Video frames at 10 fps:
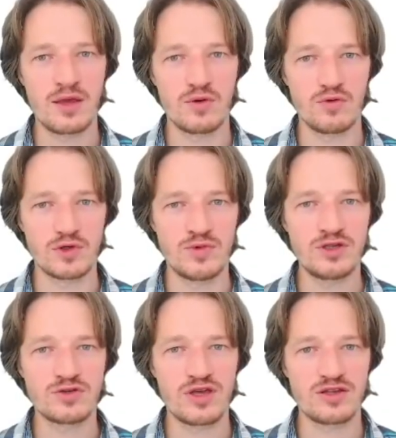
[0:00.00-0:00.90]
would
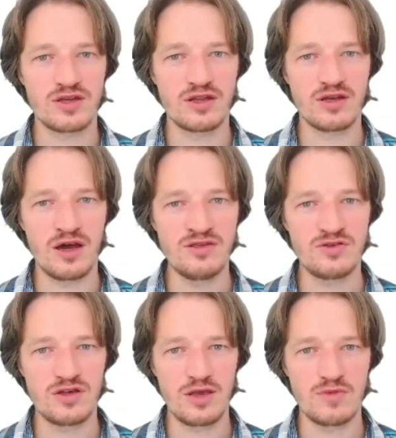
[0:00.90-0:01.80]
be to get an
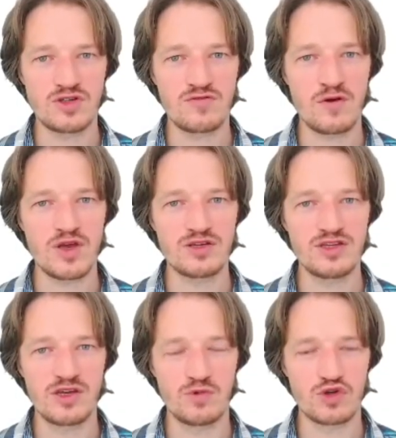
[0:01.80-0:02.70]
ISO image from a
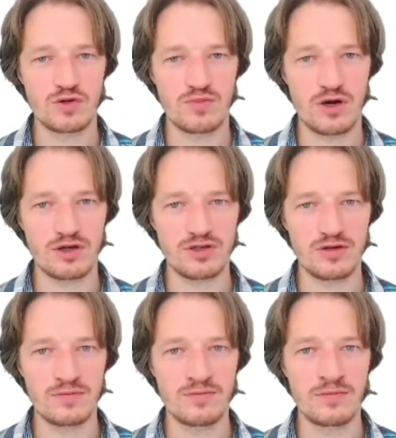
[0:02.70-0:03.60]
distribution
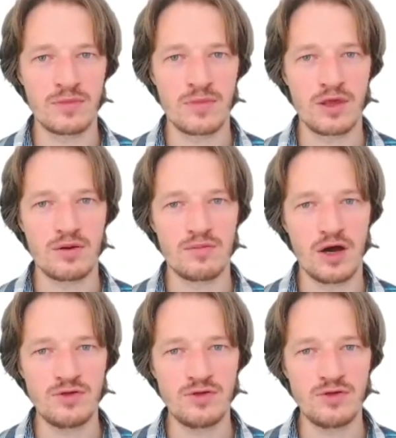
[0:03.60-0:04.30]
partner. Mount